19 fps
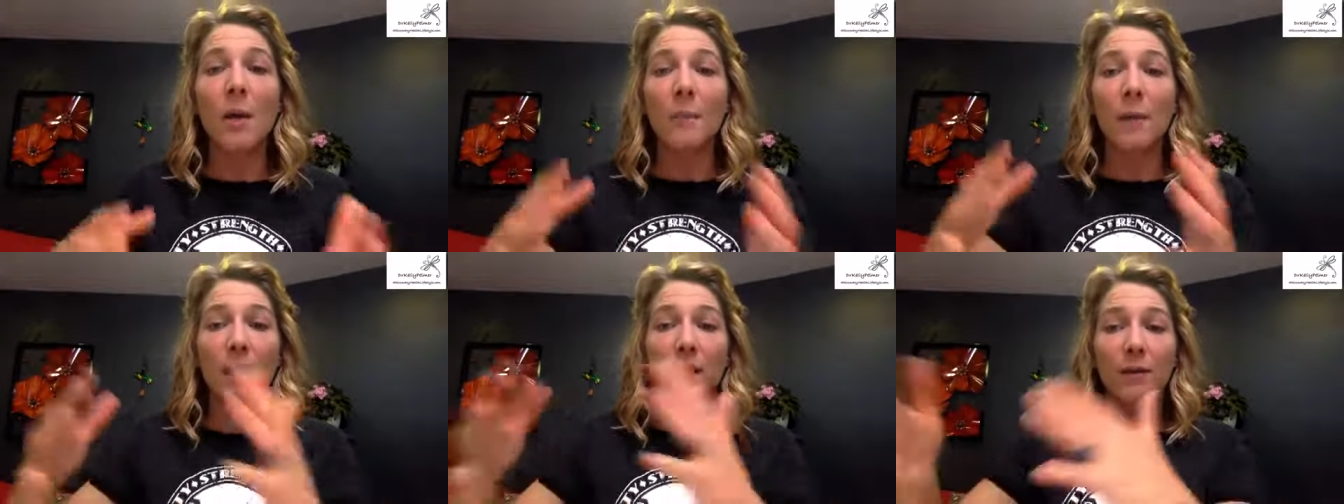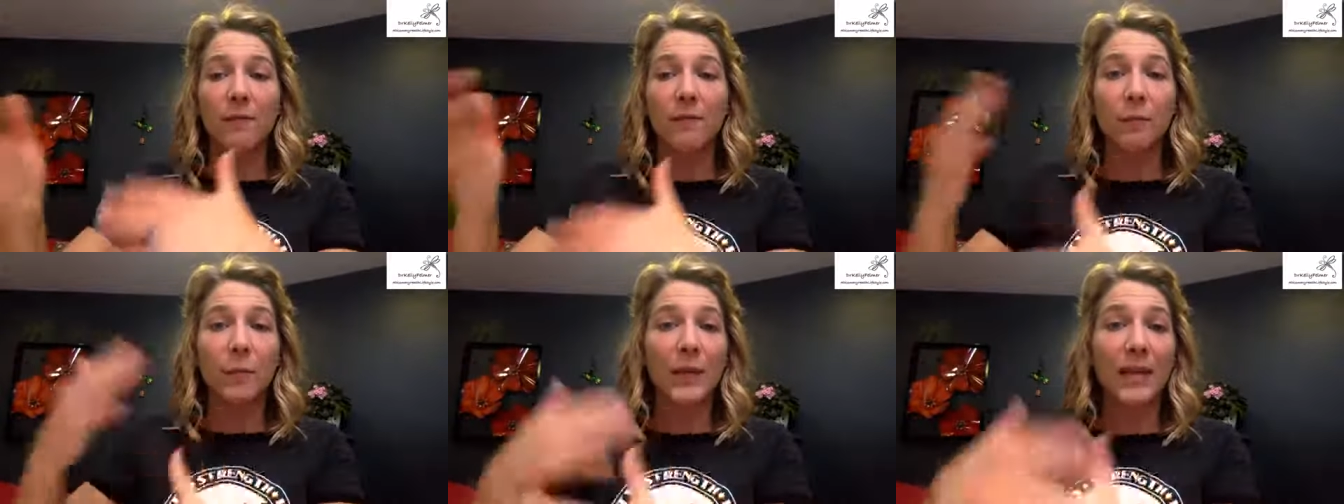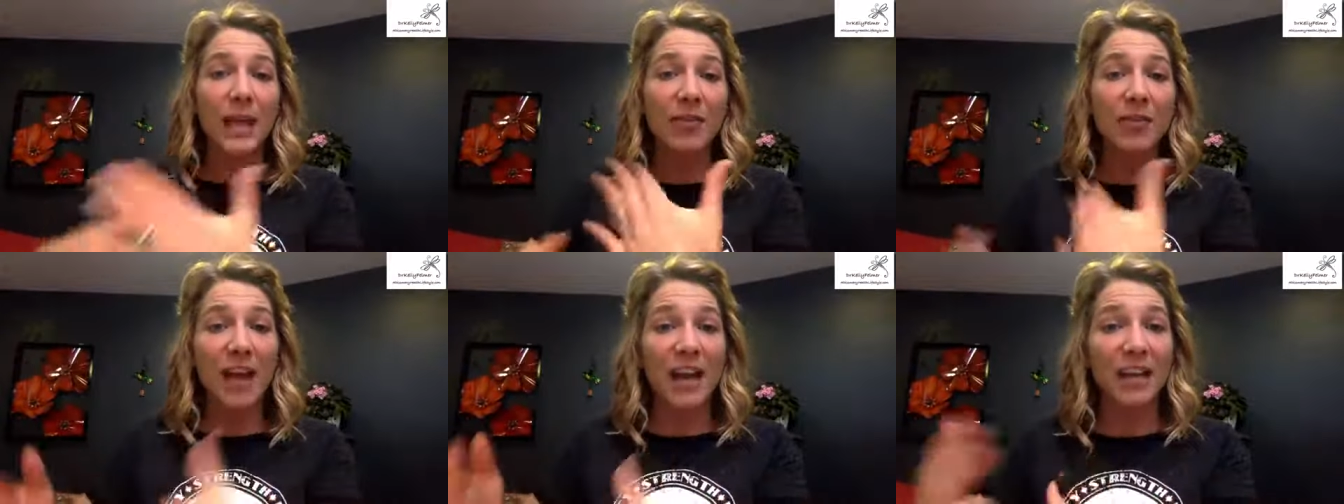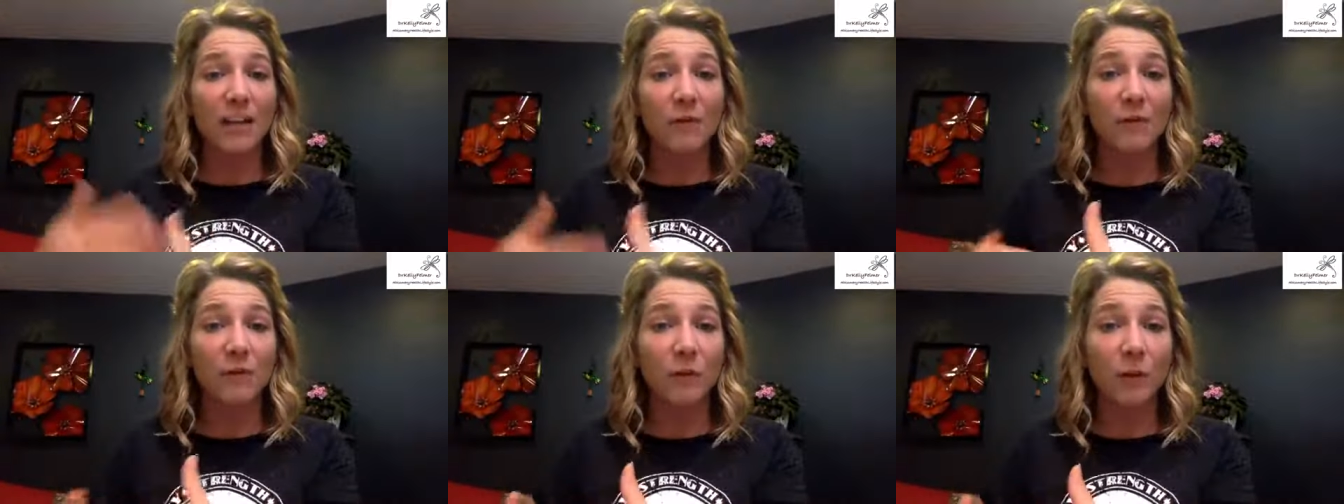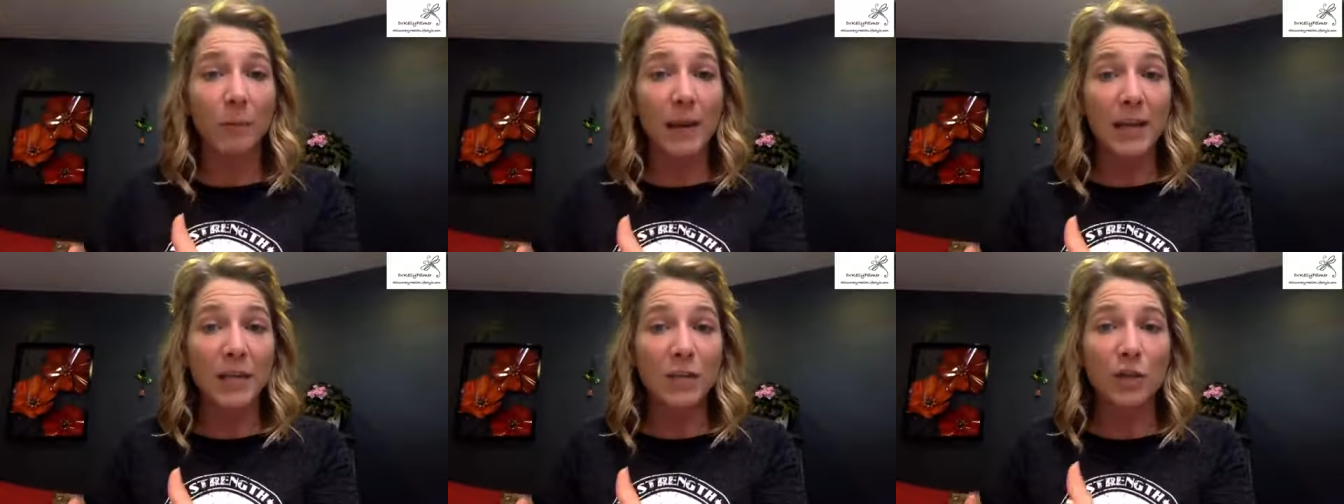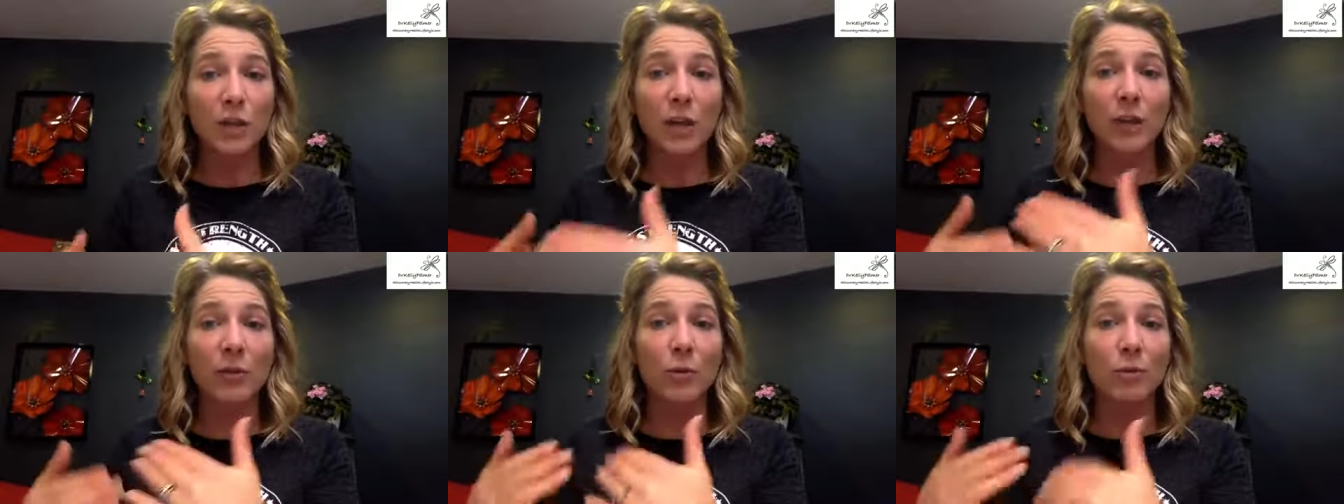But if we get that
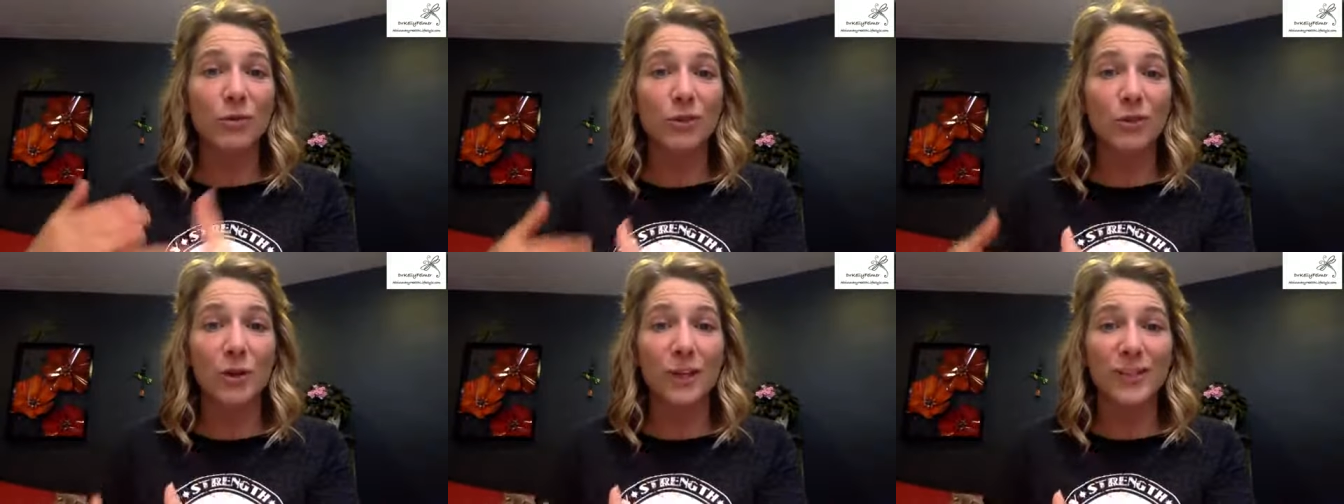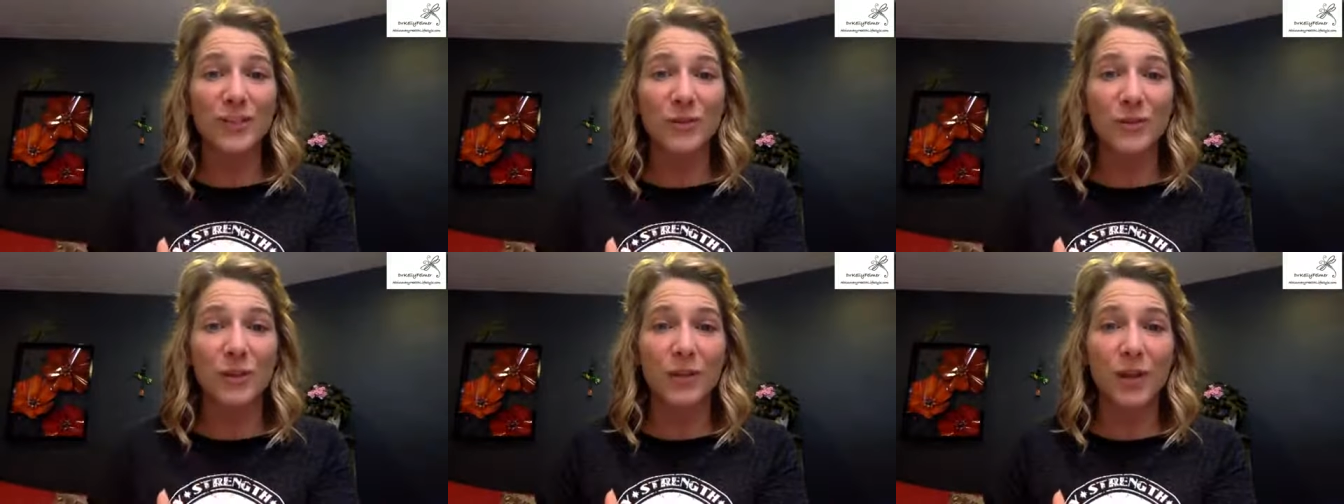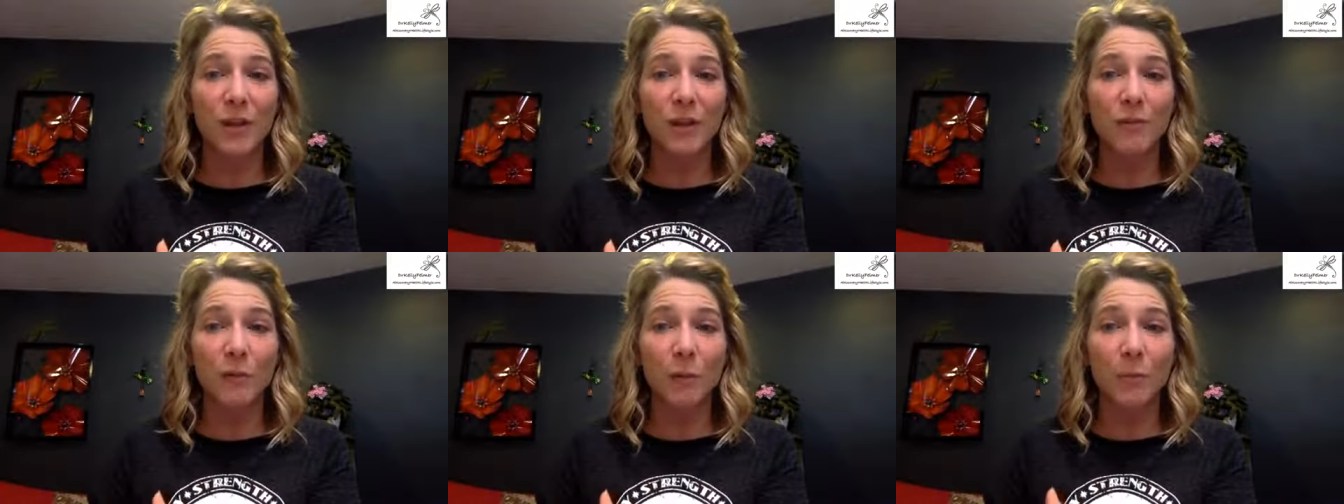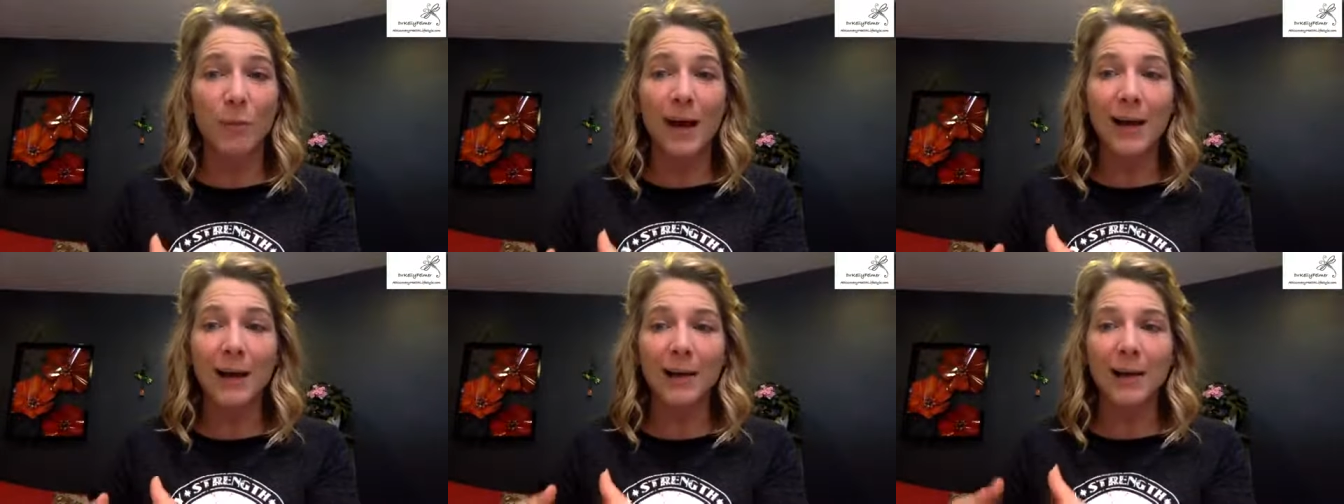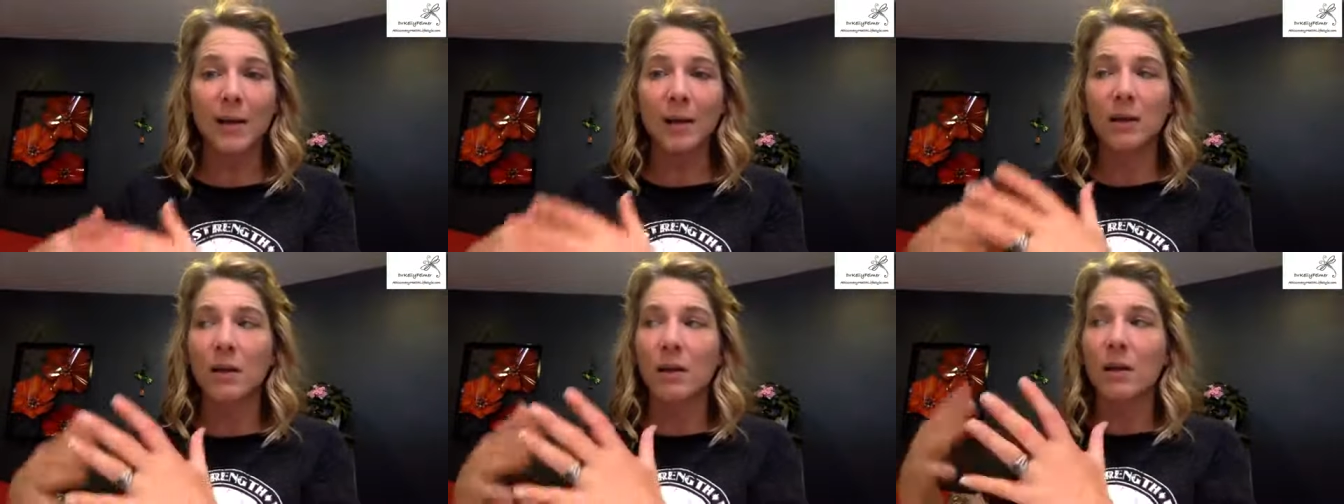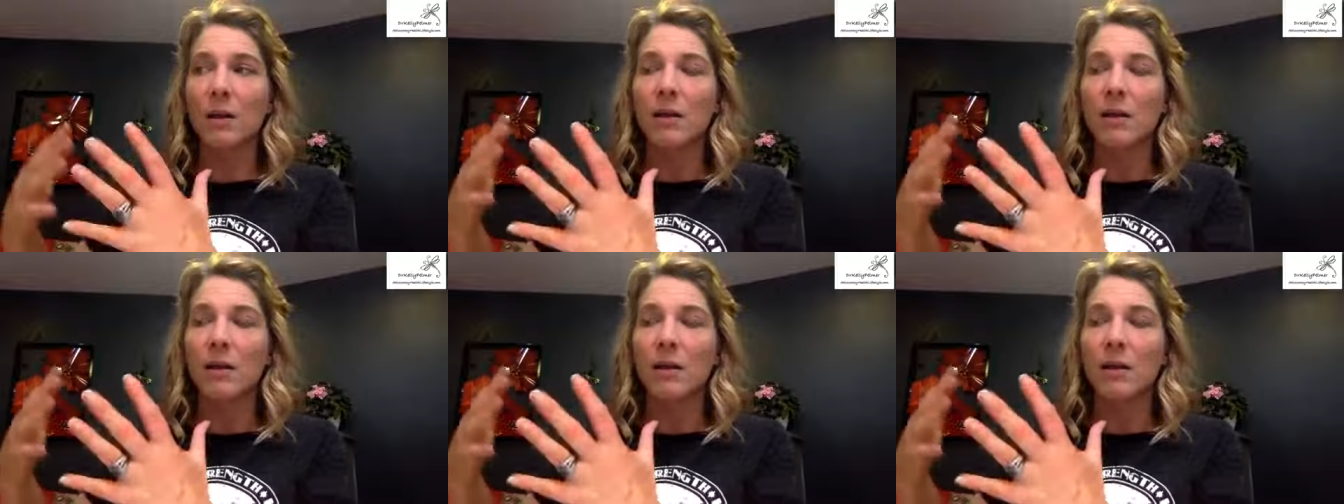inflammation and those stressors out of your body,